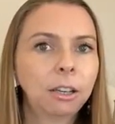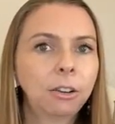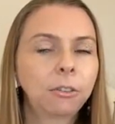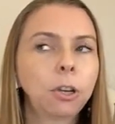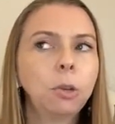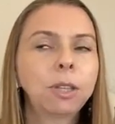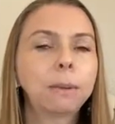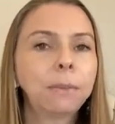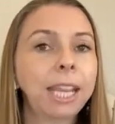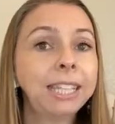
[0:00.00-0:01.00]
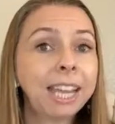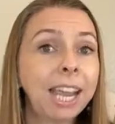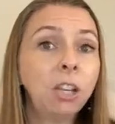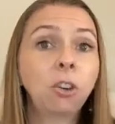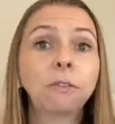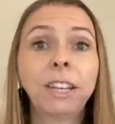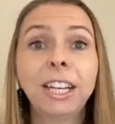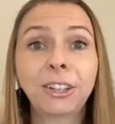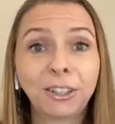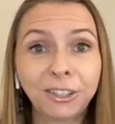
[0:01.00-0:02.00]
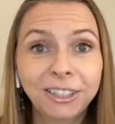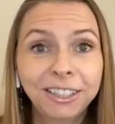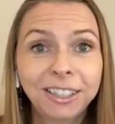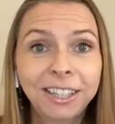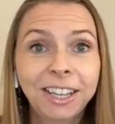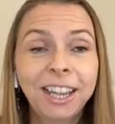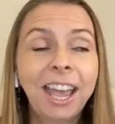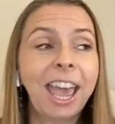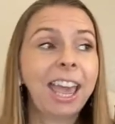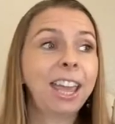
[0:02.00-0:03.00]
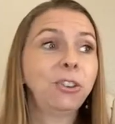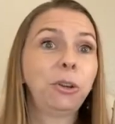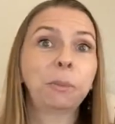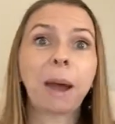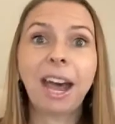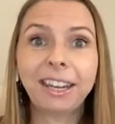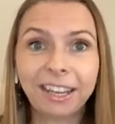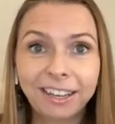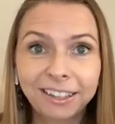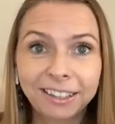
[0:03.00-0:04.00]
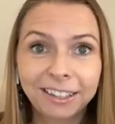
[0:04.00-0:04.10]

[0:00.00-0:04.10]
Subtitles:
for you to maintain your vehicle and your body